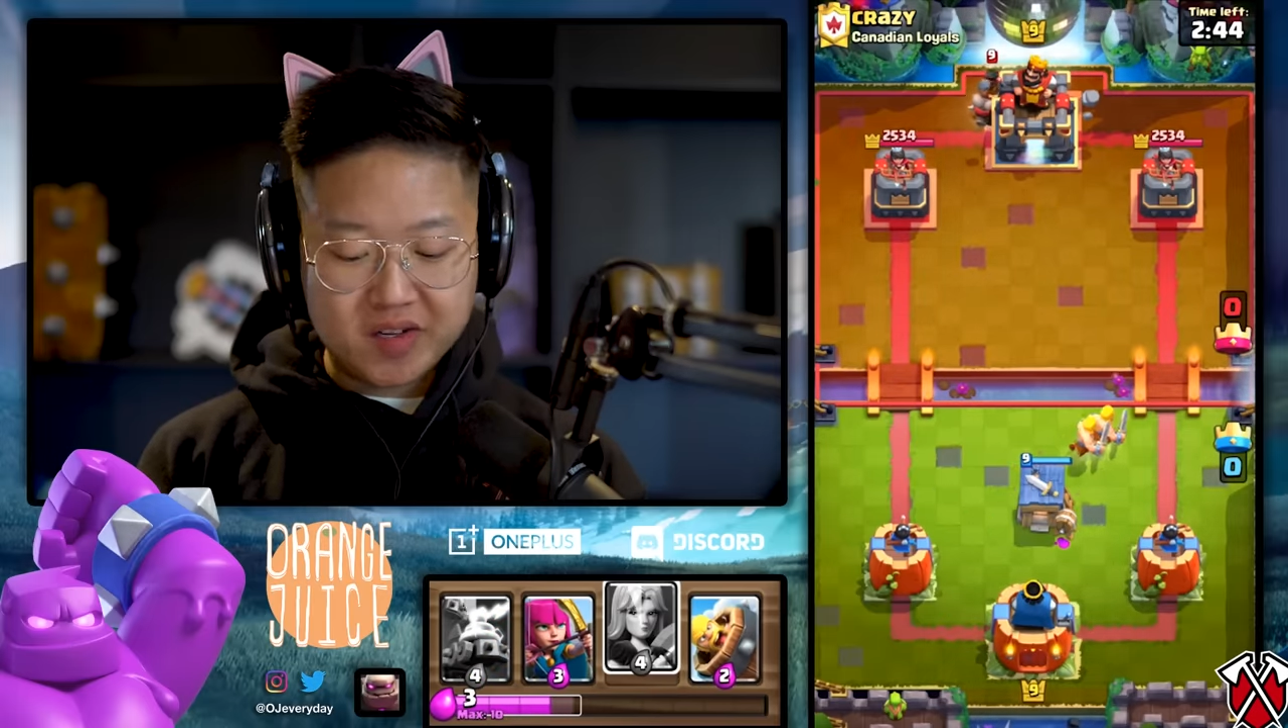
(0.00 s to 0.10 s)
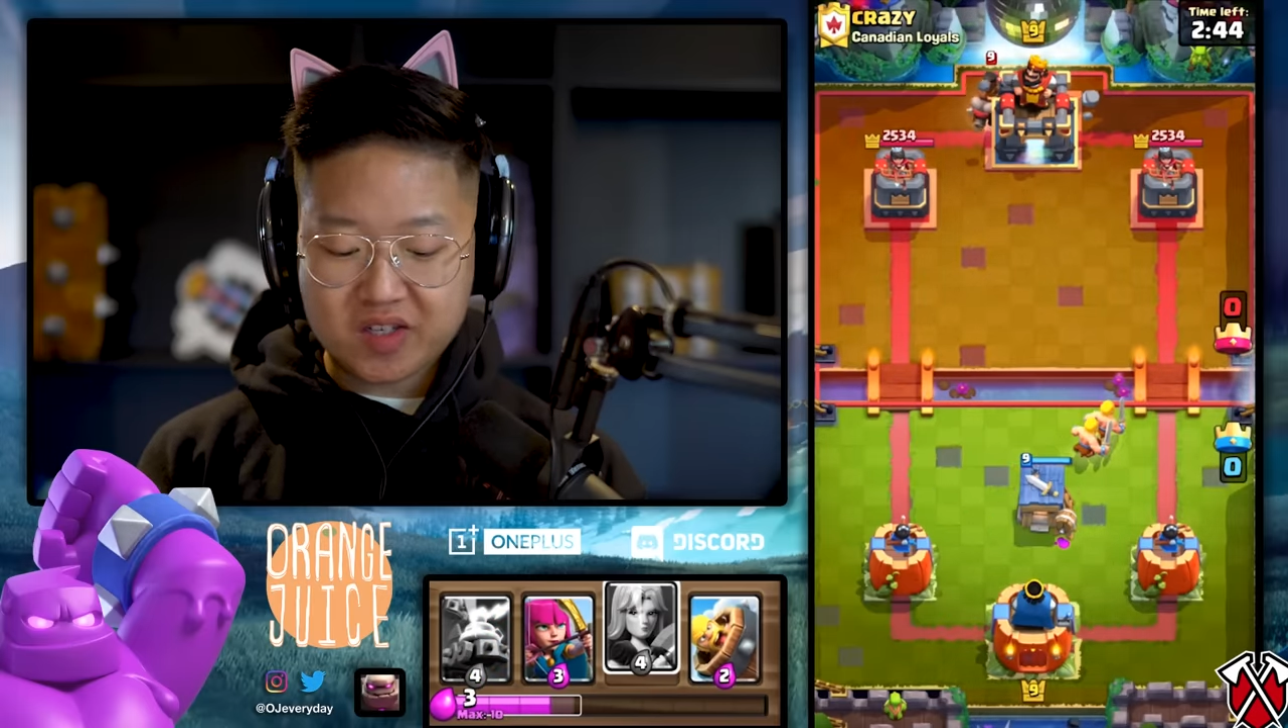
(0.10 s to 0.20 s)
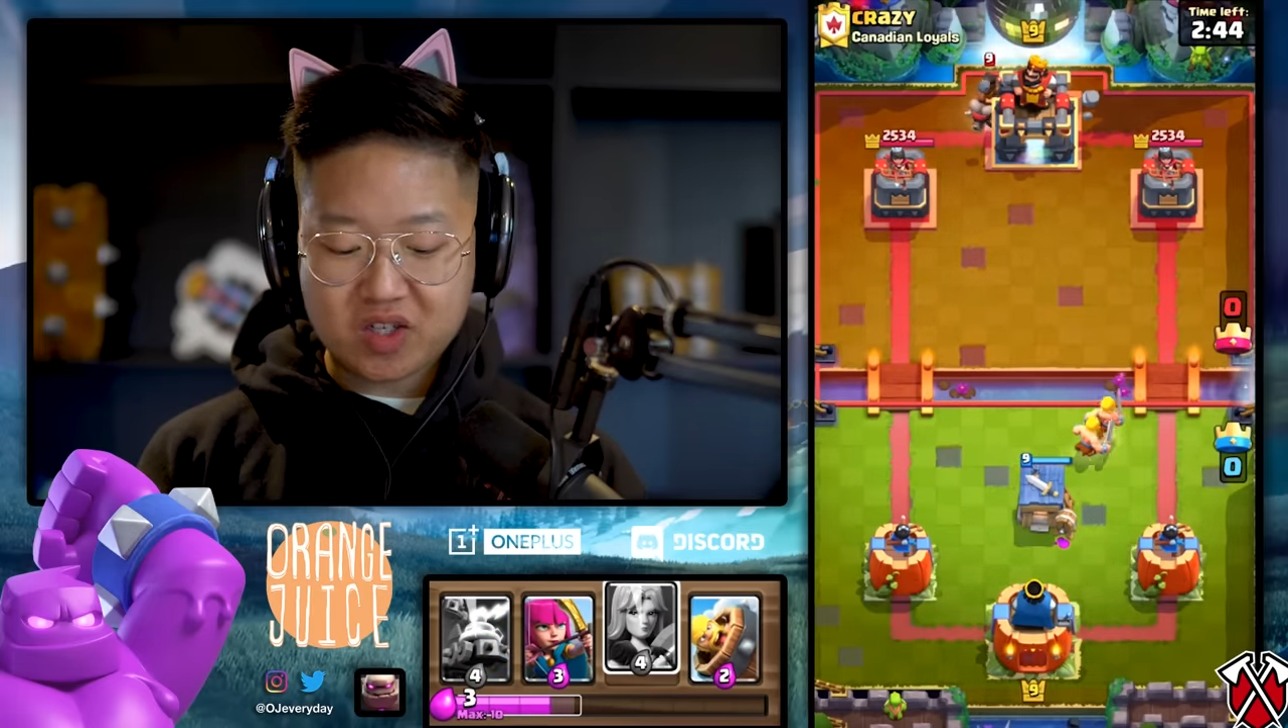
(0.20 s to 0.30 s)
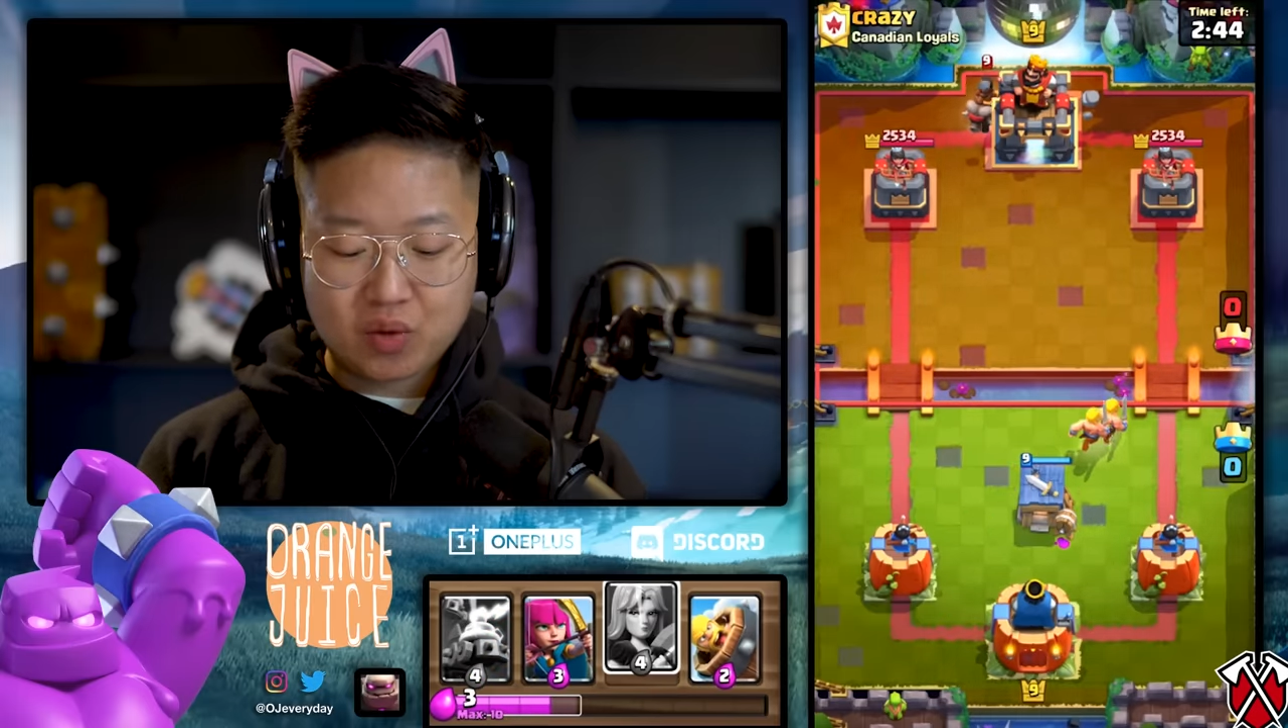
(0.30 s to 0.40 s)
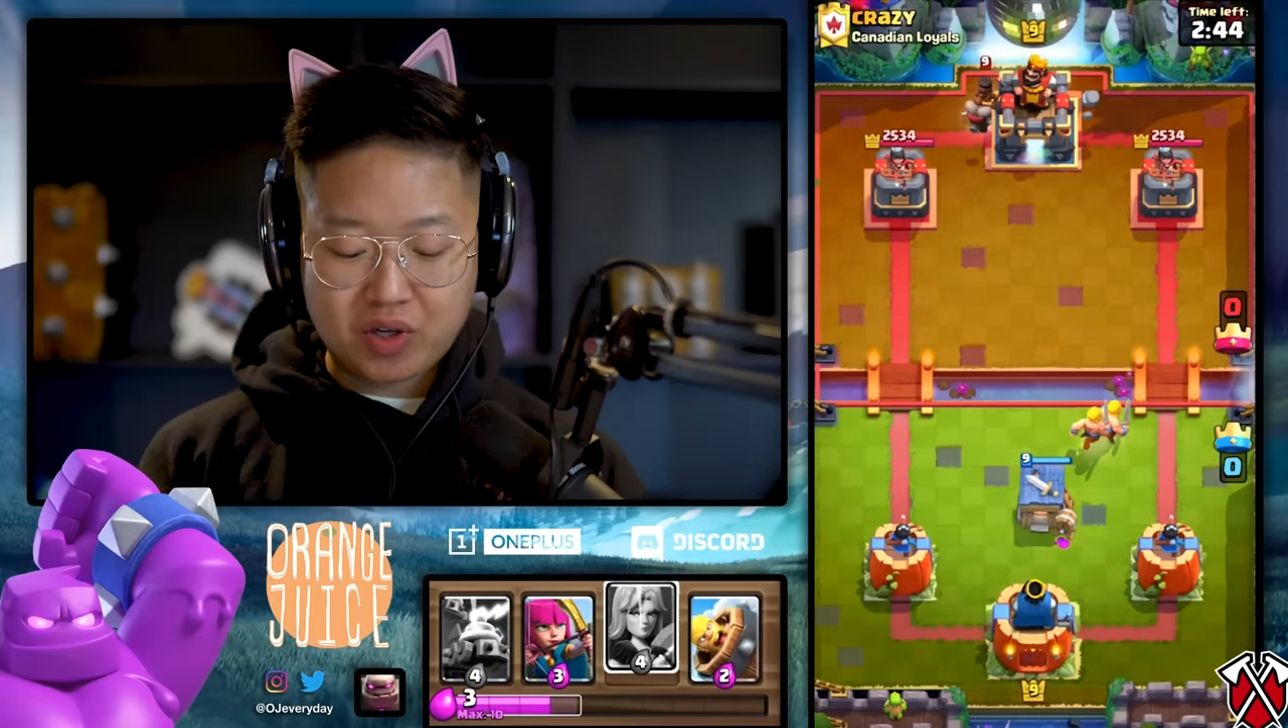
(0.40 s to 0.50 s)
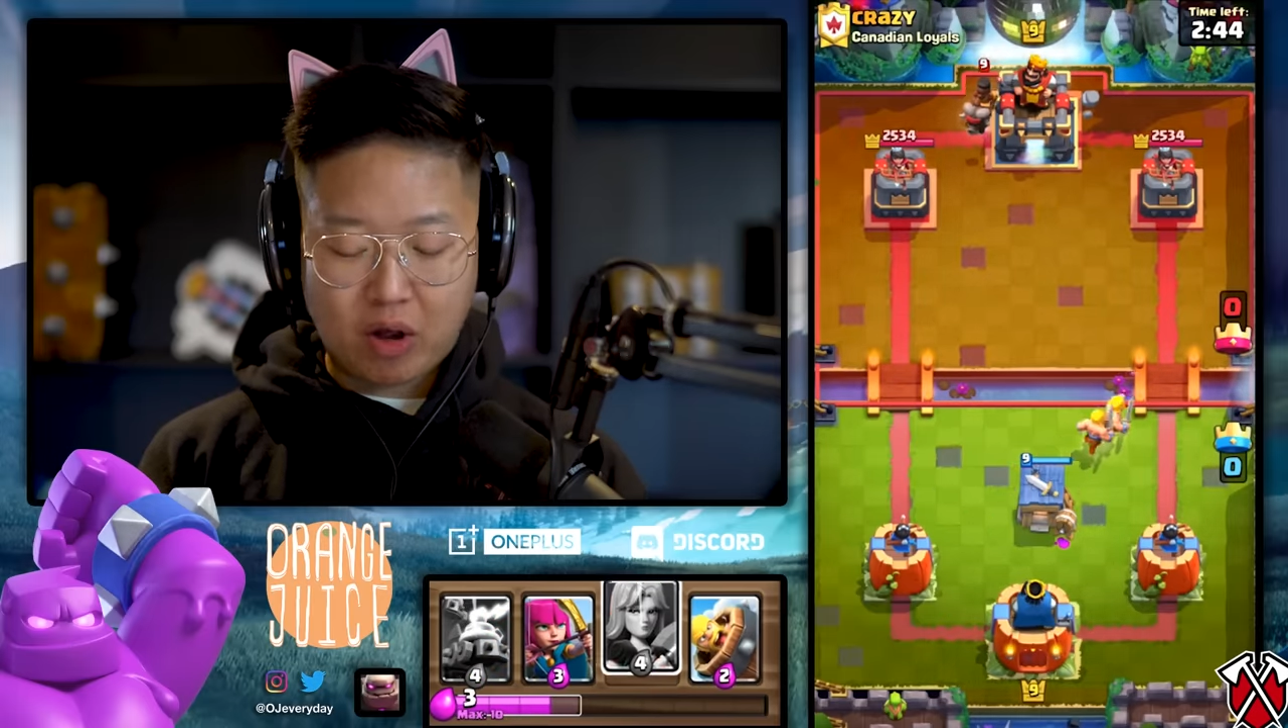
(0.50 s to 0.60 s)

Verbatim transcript: This is so